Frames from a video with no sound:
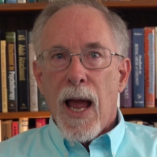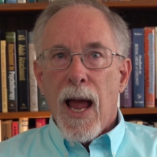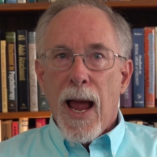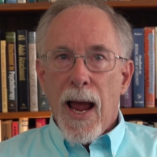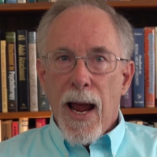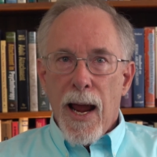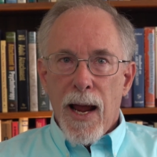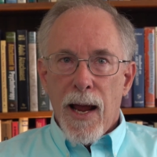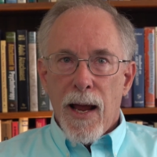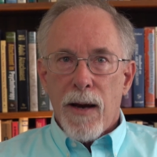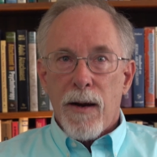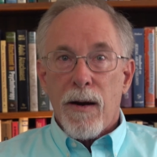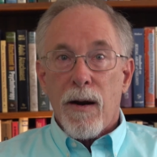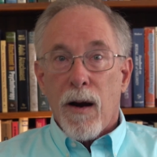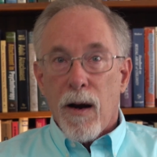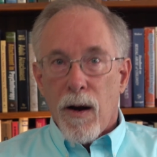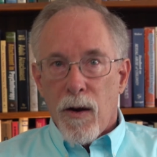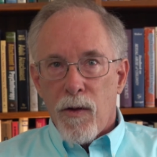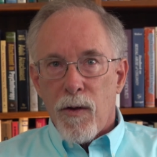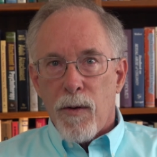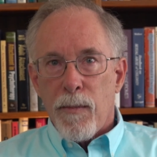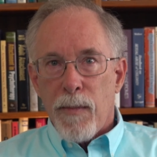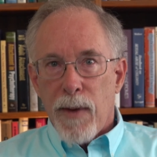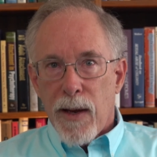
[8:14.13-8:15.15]
and
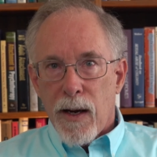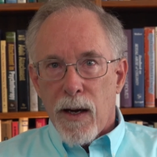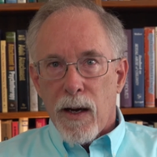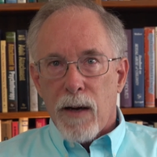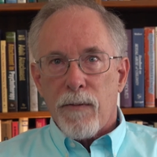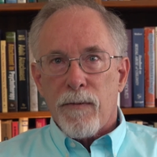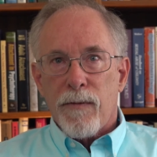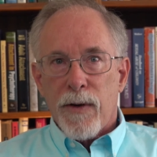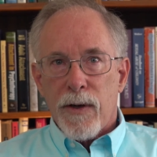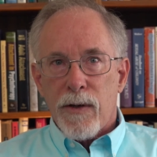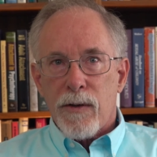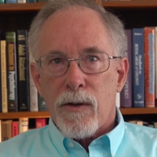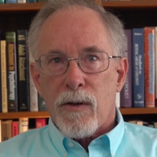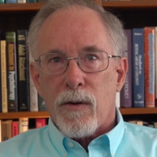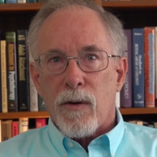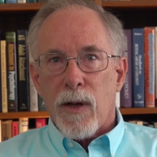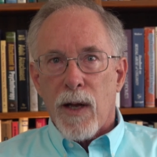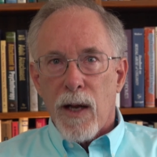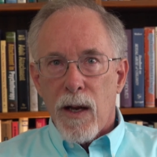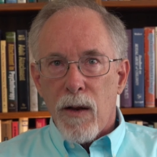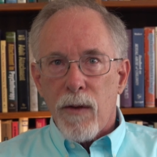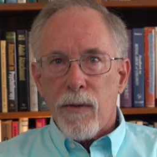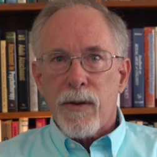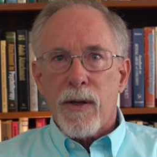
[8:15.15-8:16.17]
other mental and physical
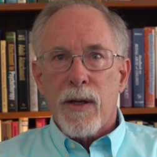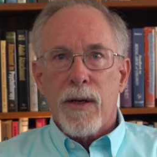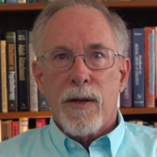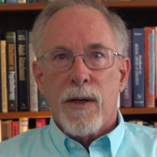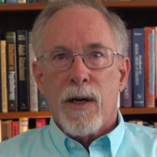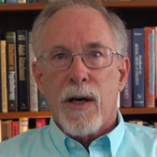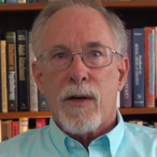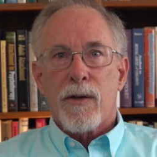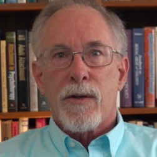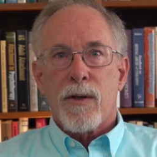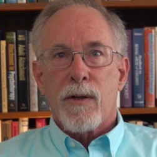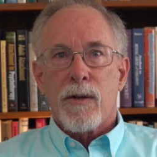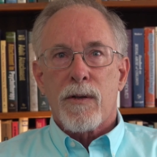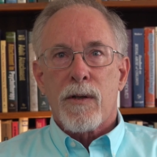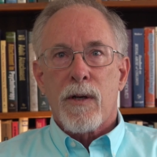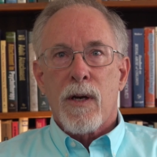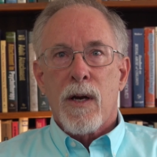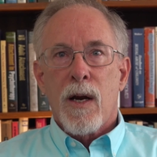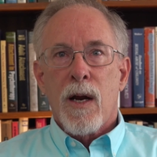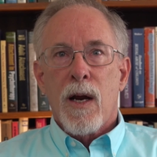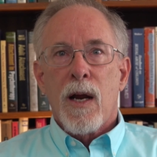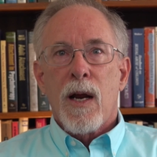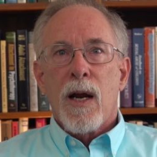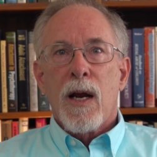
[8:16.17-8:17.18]
health conditions
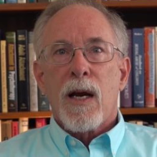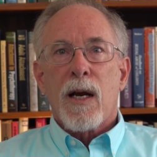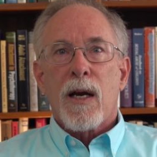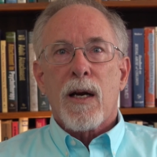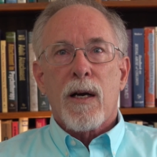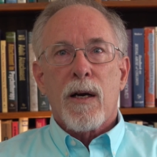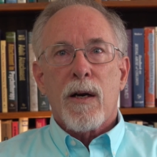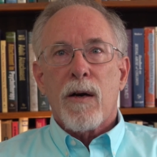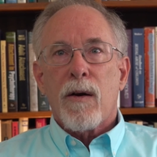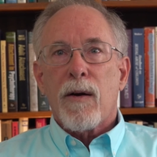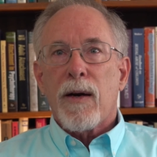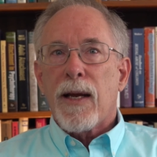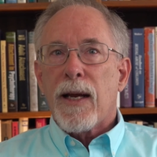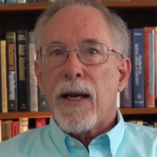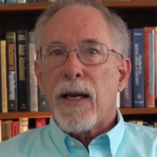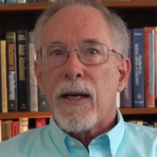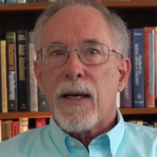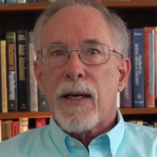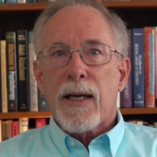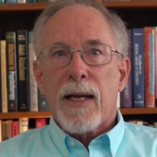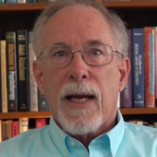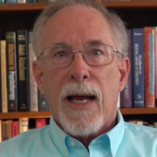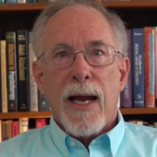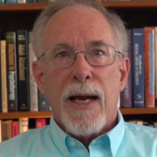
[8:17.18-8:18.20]
clearly
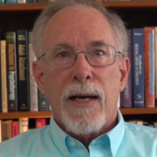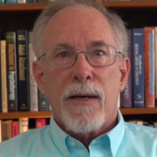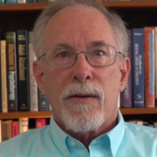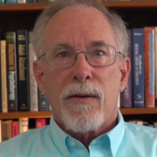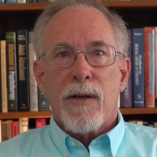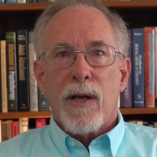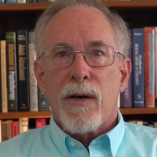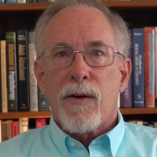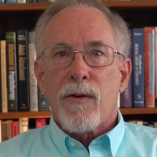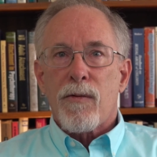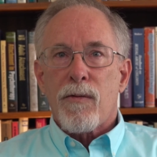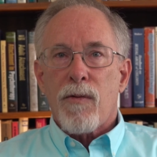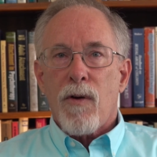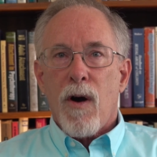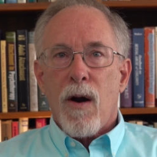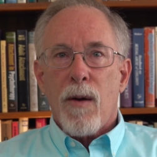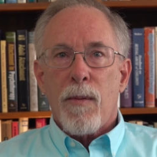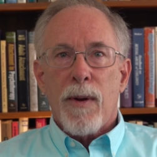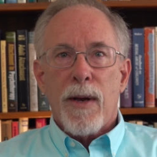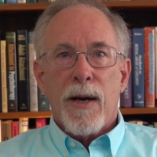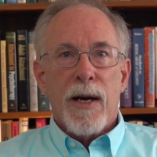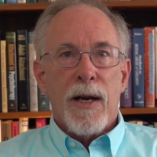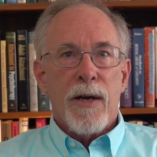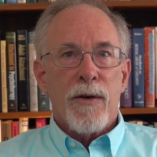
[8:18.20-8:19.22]
indicates that
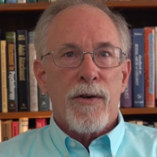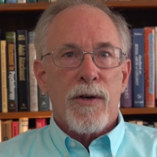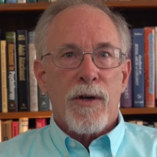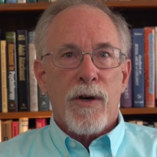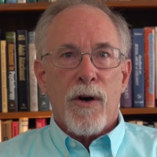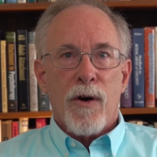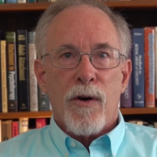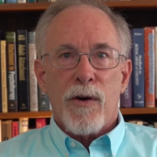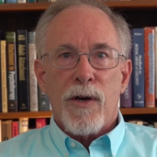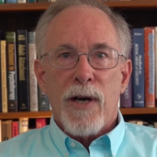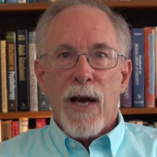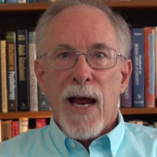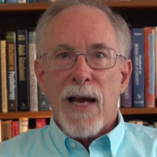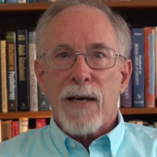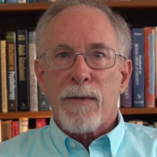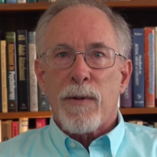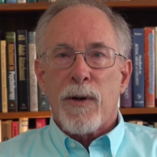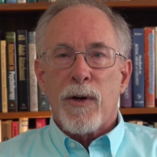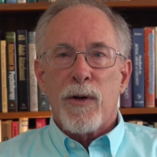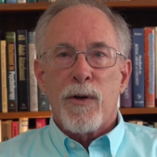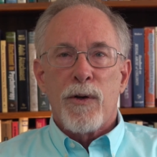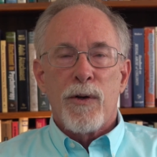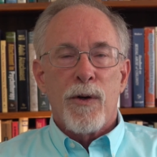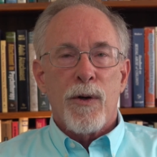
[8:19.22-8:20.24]
trauma and insecure
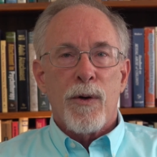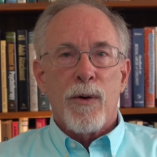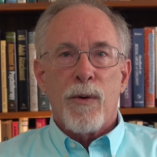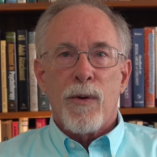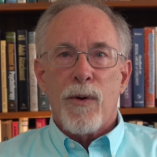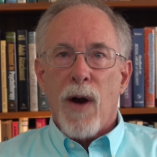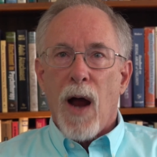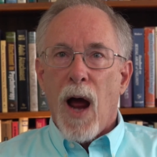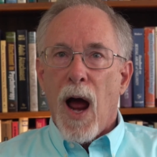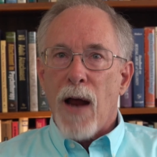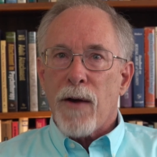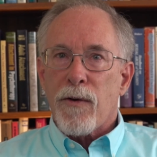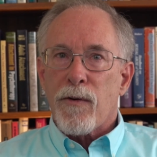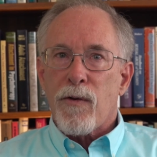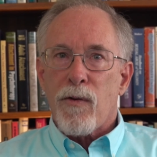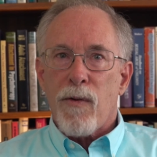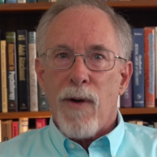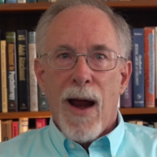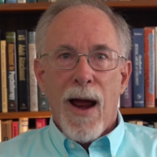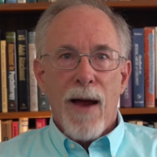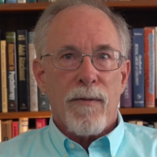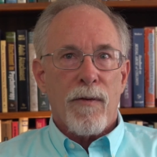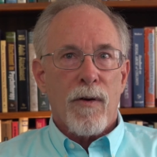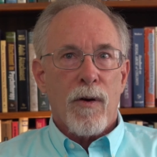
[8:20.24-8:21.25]
attachment do not
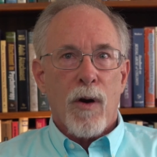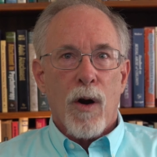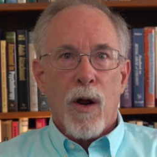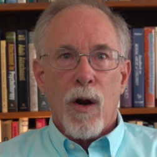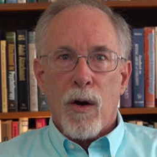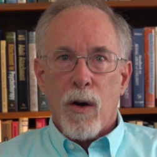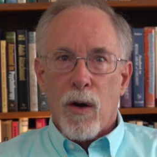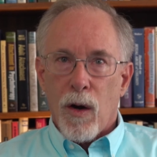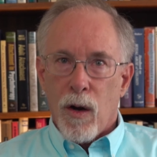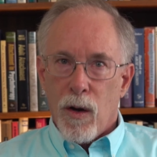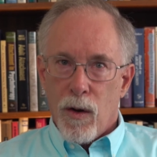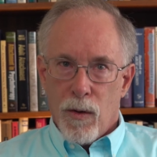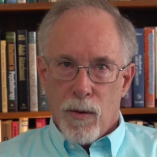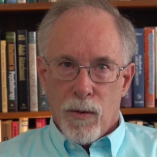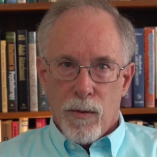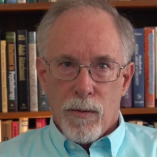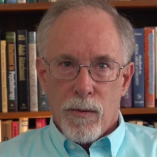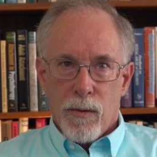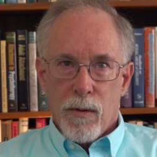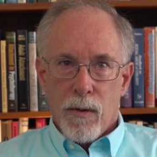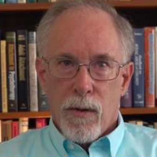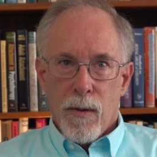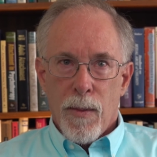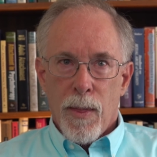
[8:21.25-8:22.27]
travel
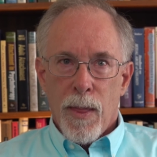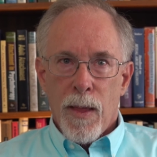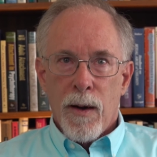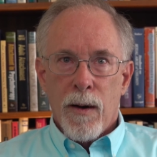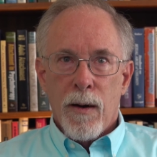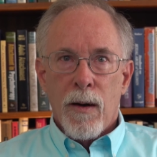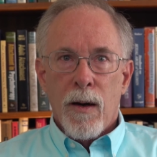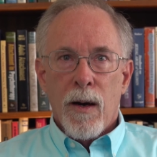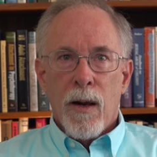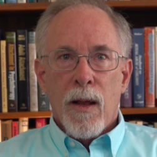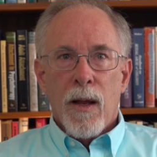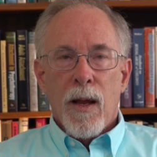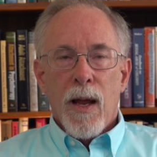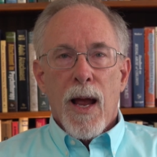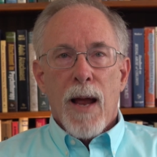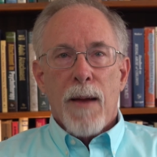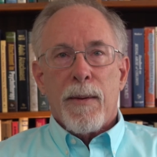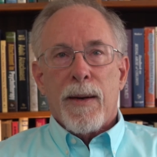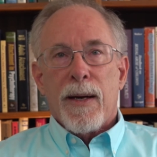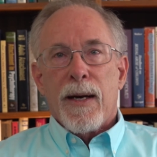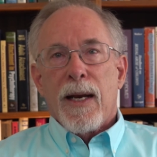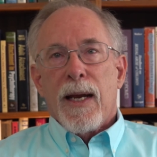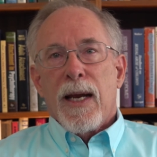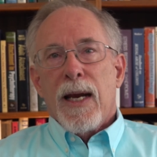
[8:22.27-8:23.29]
alone. I
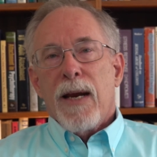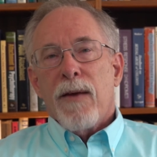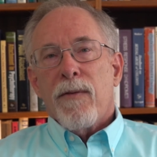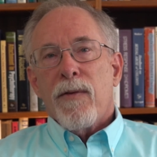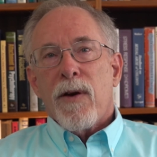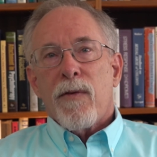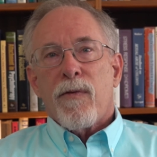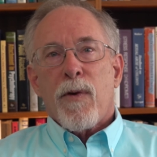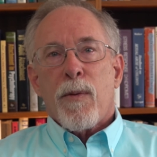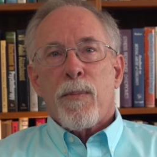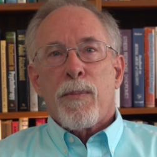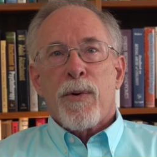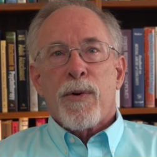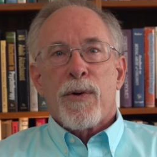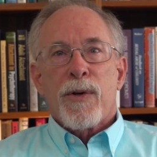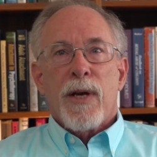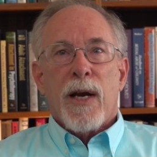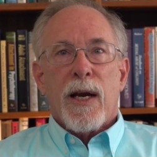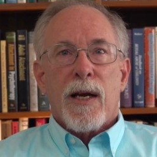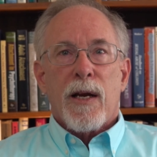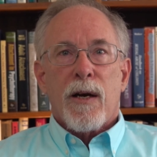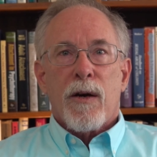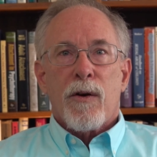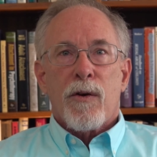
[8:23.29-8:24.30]
mean, even if a
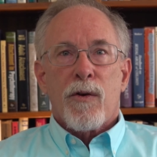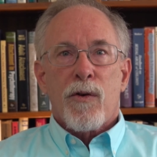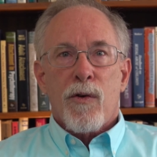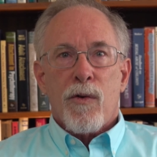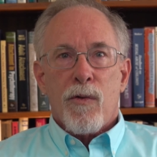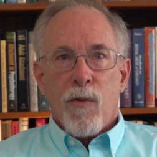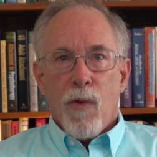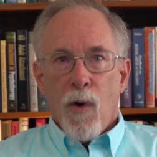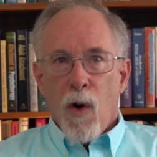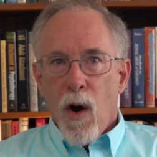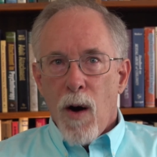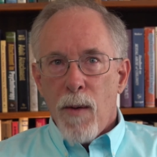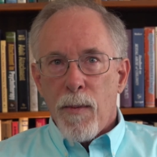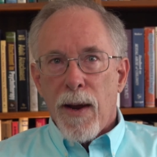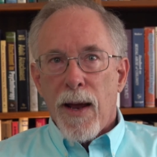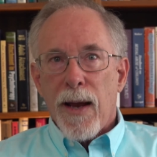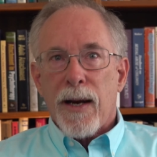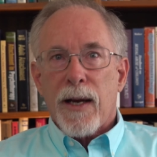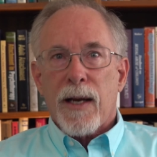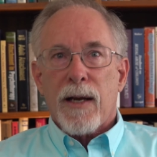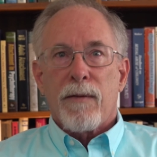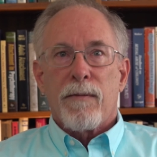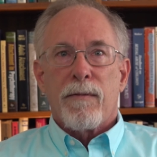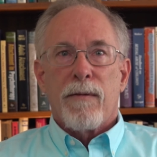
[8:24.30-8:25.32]
particular
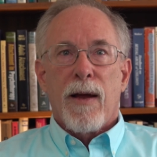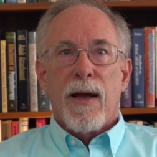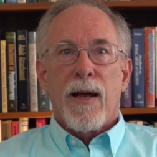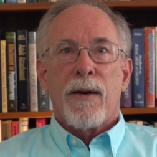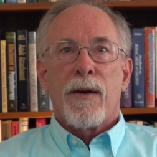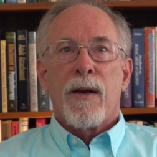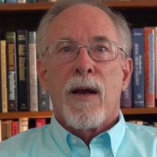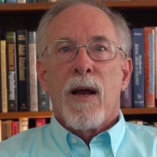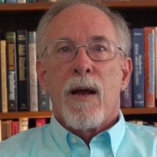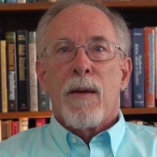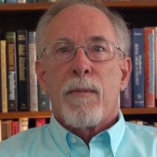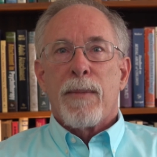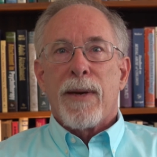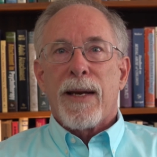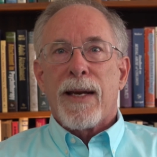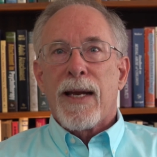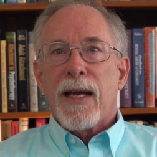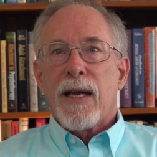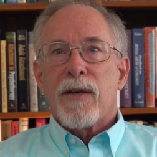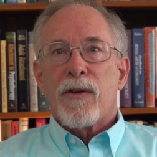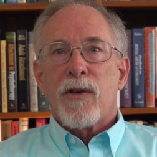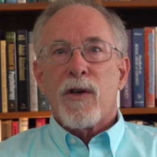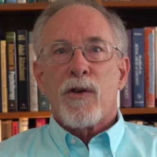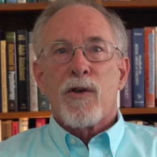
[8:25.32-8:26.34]
traumatic event
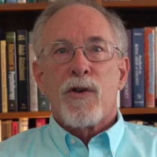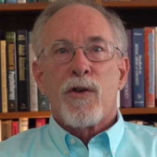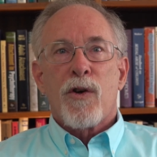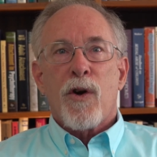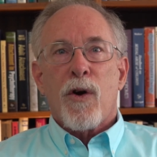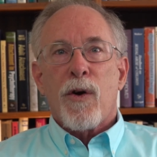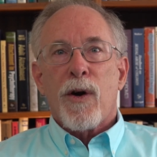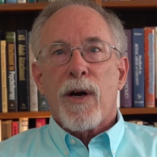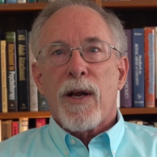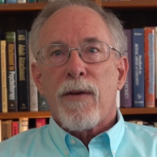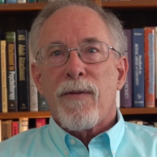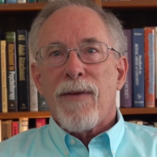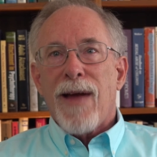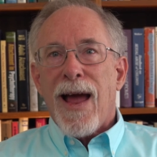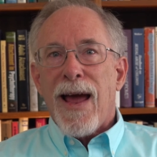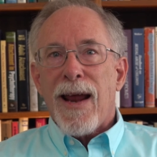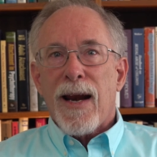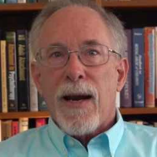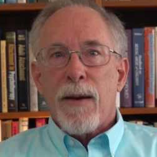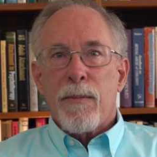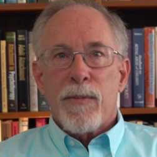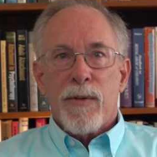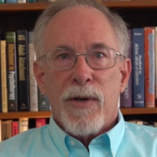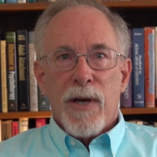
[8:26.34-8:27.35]
begins its journey of
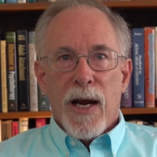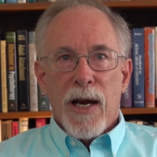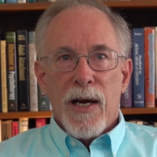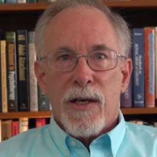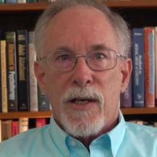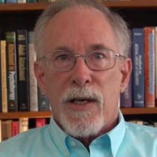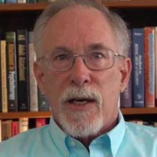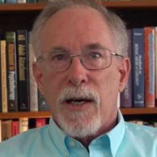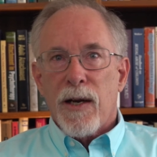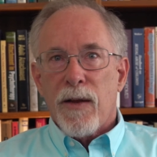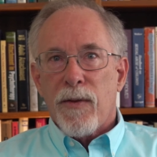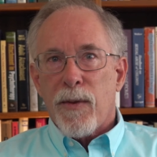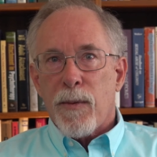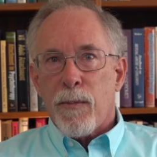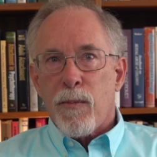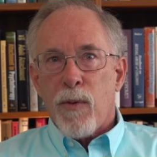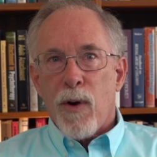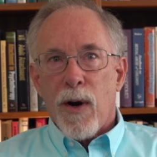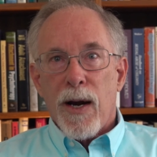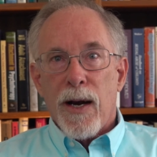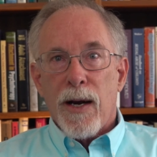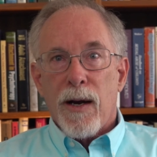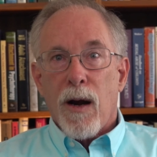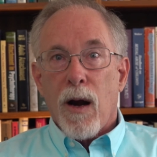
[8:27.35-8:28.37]
adaptation in the
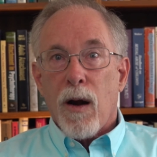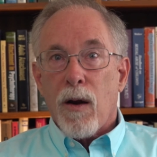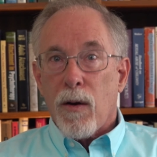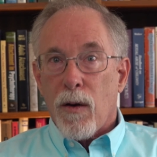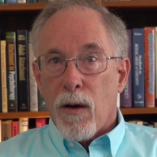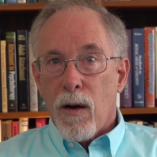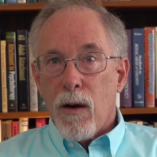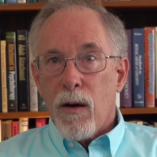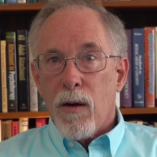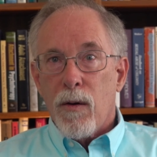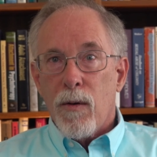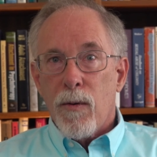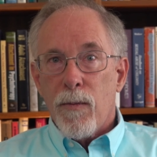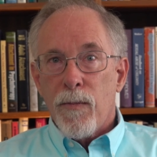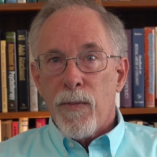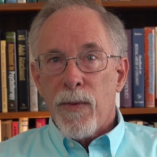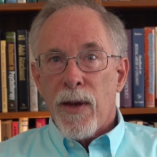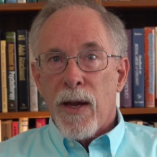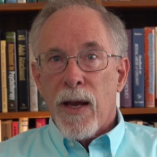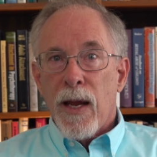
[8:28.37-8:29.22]
brain alone,